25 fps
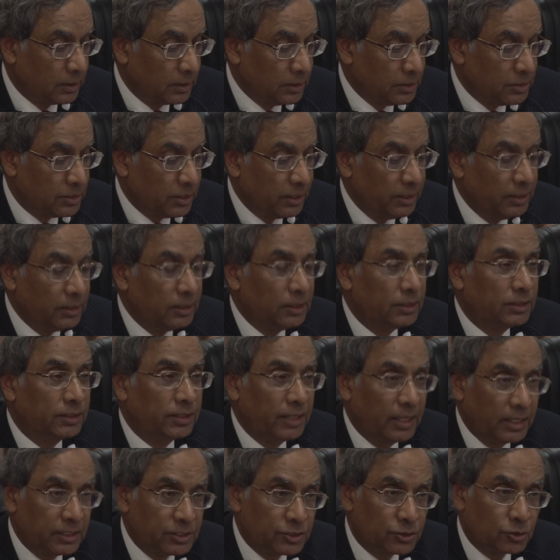containing
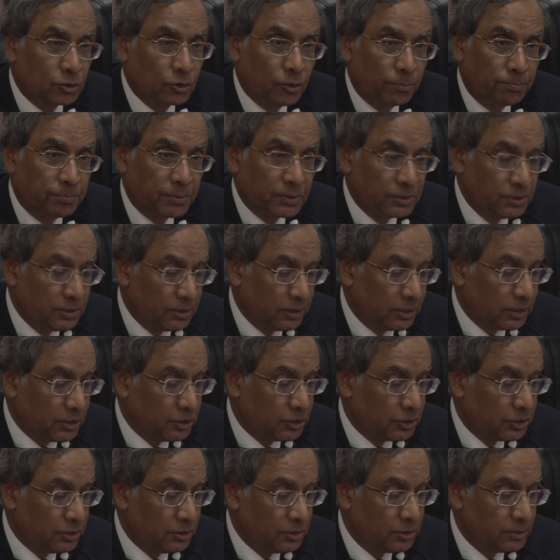texts of
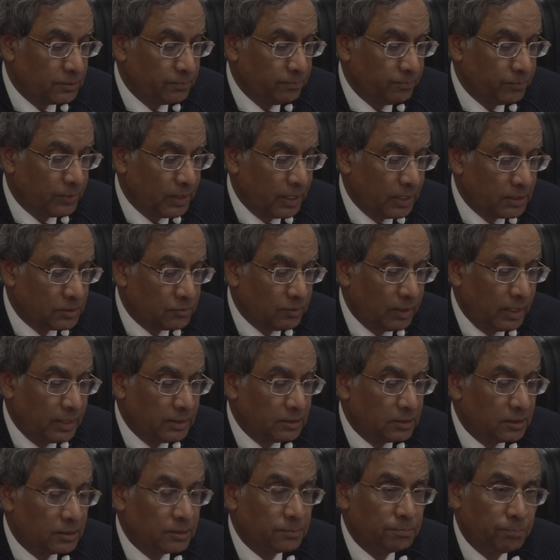presentations as
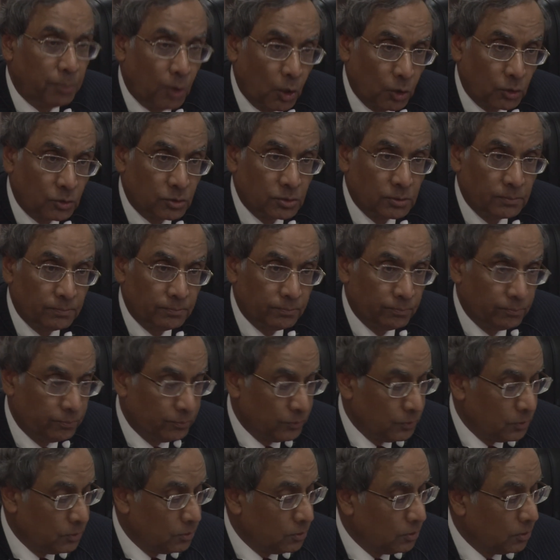well as a report
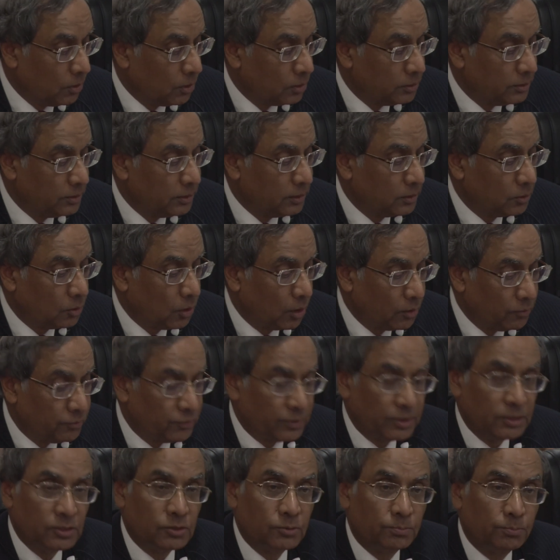on the
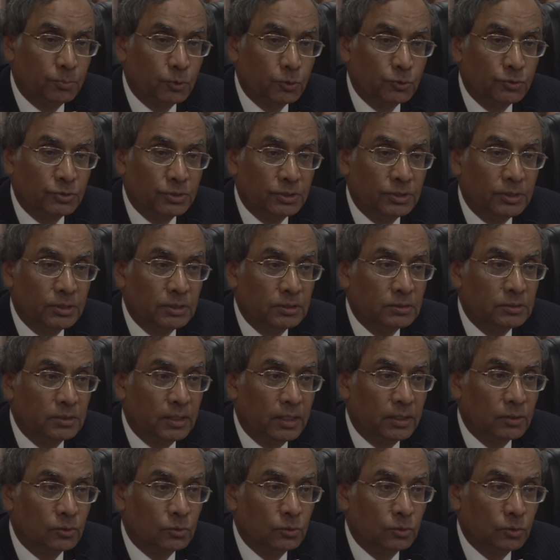conference proceedings
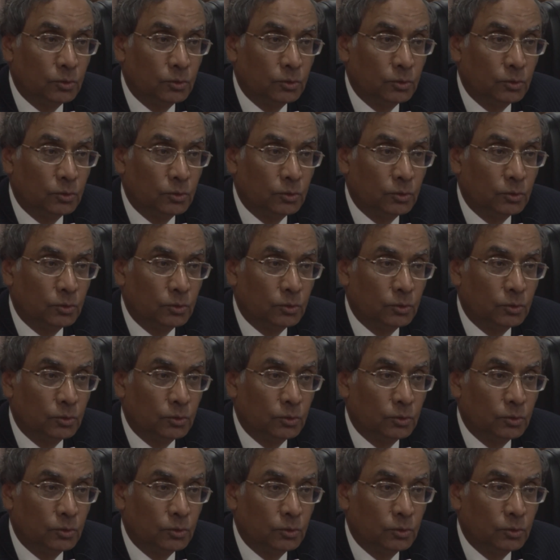and